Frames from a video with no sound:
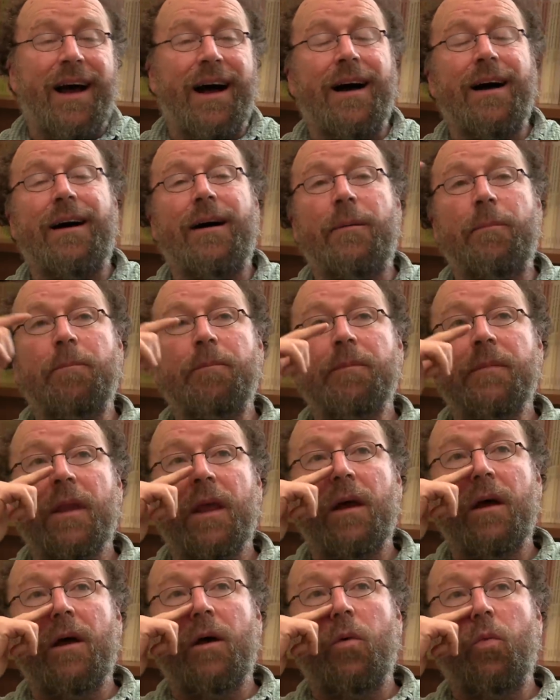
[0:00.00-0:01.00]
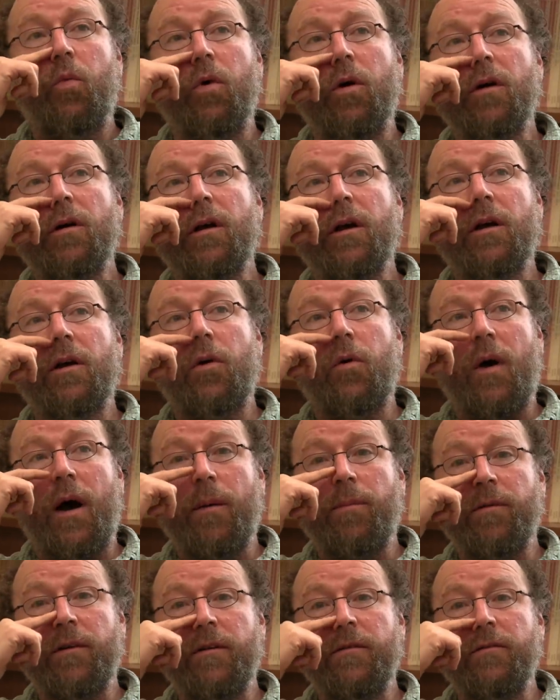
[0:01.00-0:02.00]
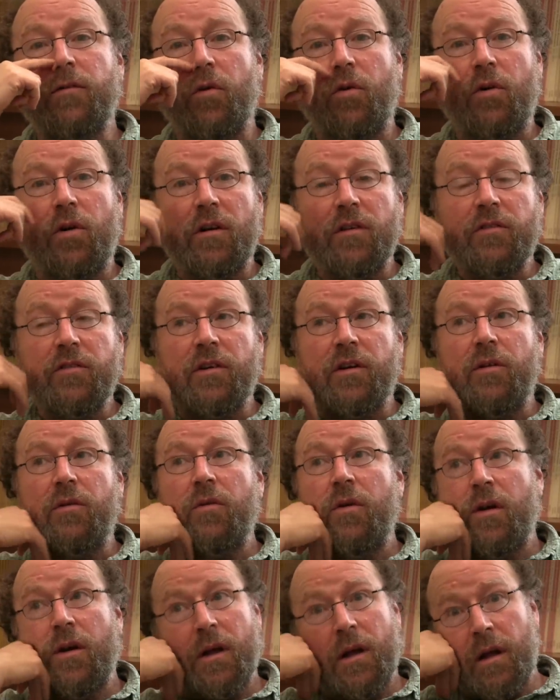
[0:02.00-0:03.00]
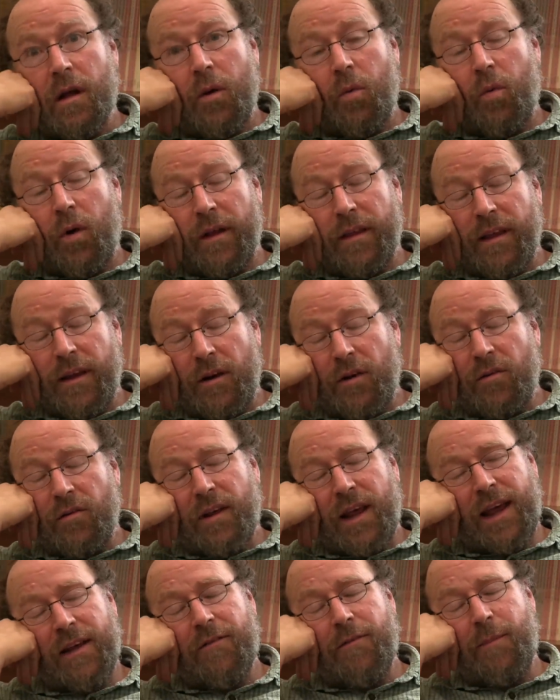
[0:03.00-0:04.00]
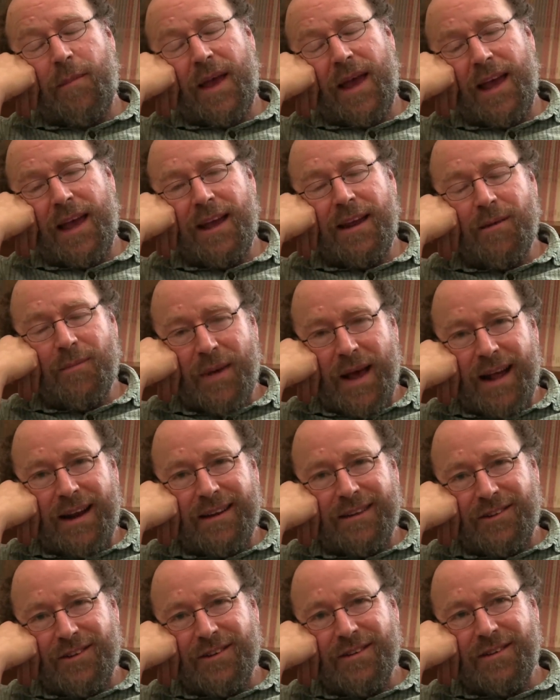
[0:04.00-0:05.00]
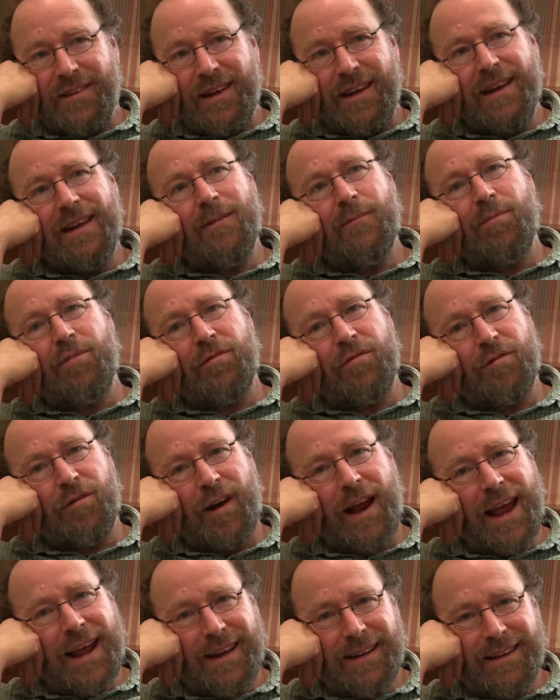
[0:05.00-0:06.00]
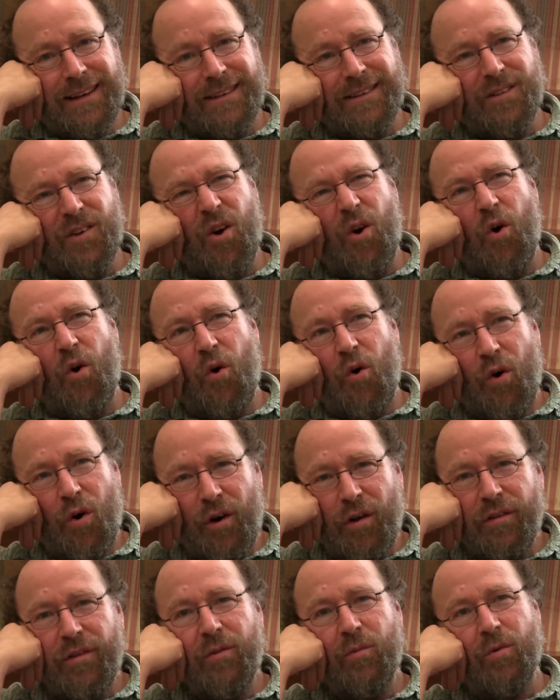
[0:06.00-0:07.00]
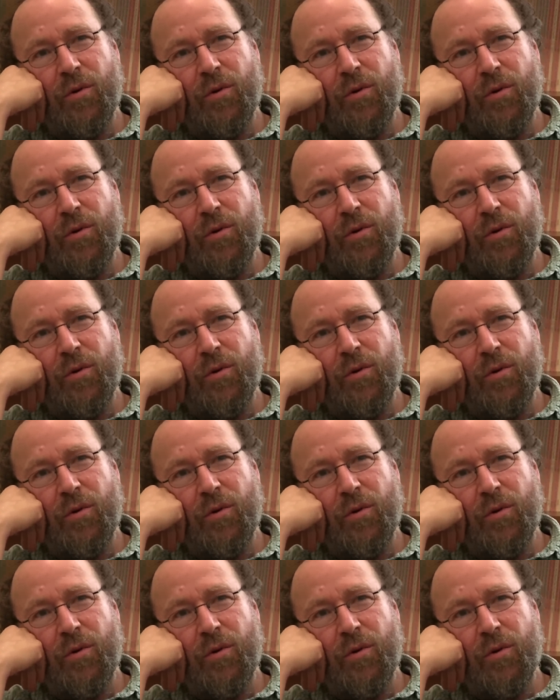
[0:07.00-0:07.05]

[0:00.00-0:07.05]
Um, worker cooperatives also, while they don't have paid managers, in practice, all the